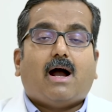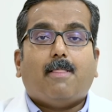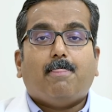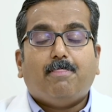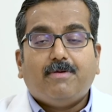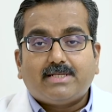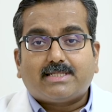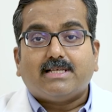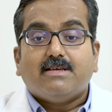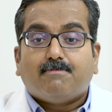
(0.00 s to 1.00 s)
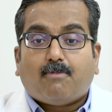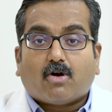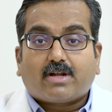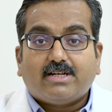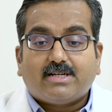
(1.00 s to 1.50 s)
And this
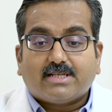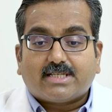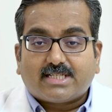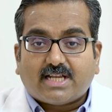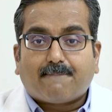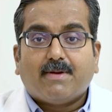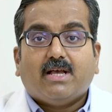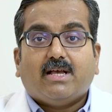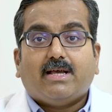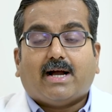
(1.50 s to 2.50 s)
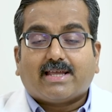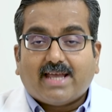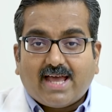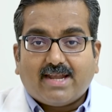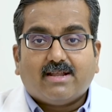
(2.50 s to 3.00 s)
important step
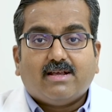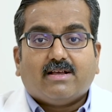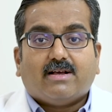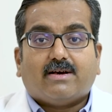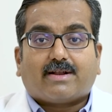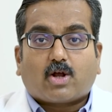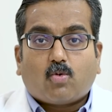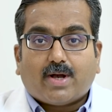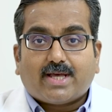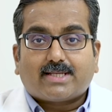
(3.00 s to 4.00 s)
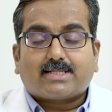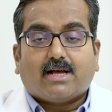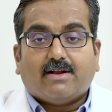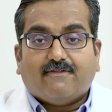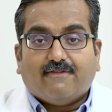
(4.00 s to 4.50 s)
again
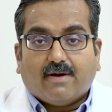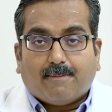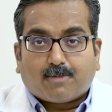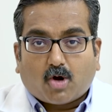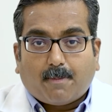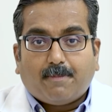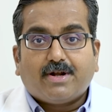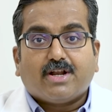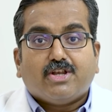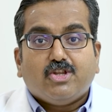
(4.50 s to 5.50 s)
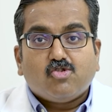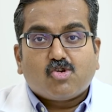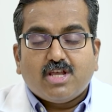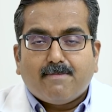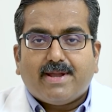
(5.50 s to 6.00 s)
requires a proper
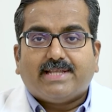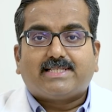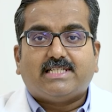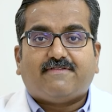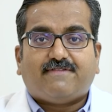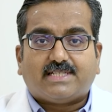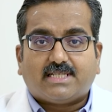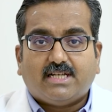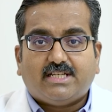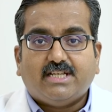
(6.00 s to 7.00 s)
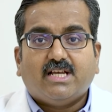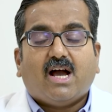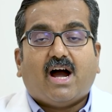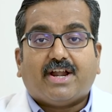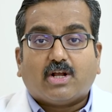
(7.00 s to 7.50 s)
nuclear medicine facility
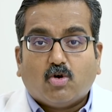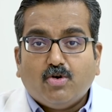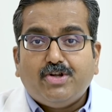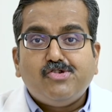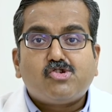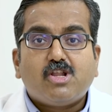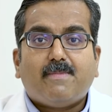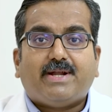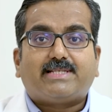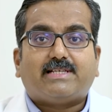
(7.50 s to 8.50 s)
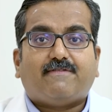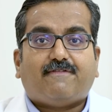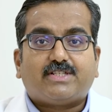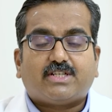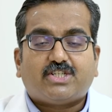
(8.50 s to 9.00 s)
and a good nuclear medicine
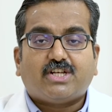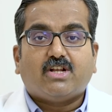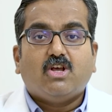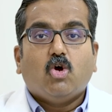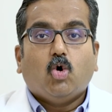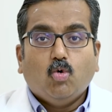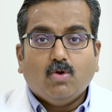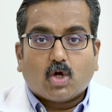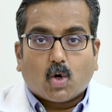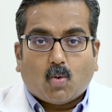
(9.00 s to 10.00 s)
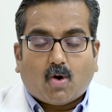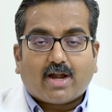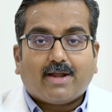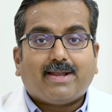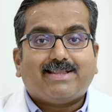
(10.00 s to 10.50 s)
physician who will
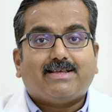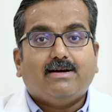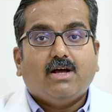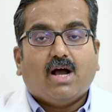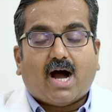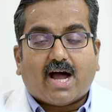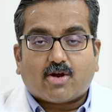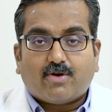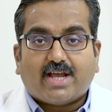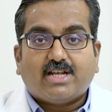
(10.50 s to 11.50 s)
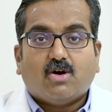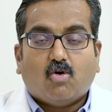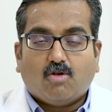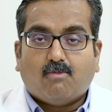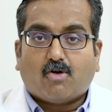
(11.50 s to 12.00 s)
coordinate the iodine
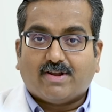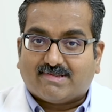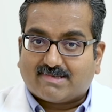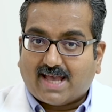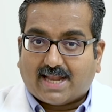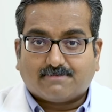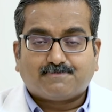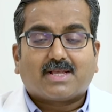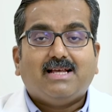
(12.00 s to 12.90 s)
whole body scan.